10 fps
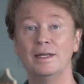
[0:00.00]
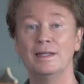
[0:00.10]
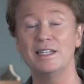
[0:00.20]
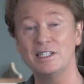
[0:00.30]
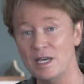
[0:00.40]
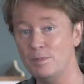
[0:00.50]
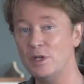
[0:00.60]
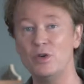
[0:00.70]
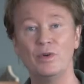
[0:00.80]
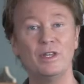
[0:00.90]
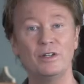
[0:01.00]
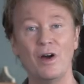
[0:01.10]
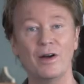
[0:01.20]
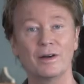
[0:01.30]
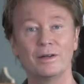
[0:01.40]
that's keeping you in the
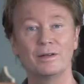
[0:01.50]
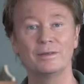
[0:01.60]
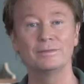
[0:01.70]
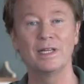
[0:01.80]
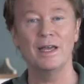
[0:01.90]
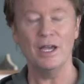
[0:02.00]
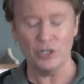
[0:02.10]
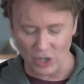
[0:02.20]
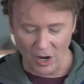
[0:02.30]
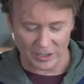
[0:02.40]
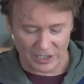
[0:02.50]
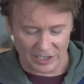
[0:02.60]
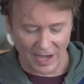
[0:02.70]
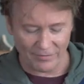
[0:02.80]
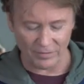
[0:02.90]
dark. John
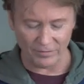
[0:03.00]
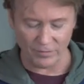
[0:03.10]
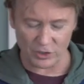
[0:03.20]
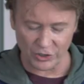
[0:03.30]
7, verse